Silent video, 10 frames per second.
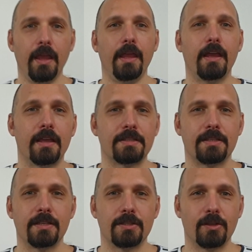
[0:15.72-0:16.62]
Hey
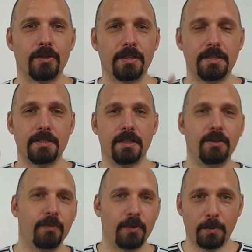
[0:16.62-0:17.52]
guys, so this is
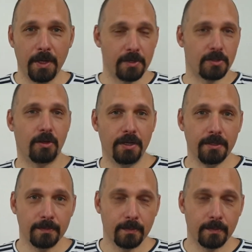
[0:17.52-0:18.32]
Nico from Nico's Corner.